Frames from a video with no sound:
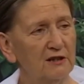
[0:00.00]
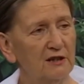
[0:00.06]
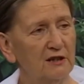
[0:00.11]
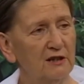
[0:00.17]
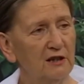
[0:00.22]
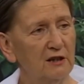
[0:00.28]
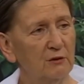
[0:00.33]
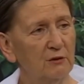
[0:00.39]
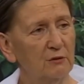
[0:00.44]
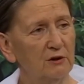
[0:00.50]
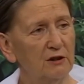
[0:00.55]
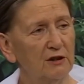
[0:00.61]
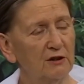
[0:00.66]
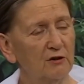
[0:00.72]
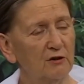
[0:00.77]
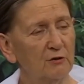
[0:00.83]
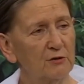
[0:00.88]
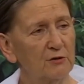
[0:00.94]
an equal
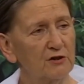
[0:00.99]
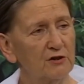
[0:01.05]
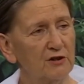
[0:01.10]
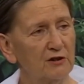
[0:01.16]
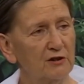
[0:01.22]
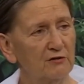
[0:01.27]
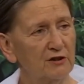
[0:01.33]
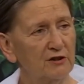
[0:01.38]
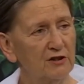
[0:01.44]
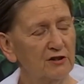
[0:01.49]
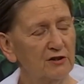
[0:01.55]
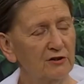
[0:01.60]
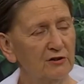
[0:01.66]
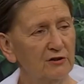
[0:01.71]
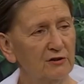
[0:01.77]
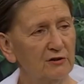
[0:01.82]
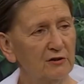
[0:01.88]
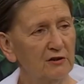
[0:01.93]
and opposite
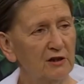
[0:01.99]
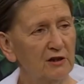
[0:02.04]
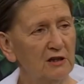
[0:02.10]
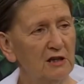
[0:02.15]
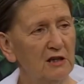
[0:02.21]
return.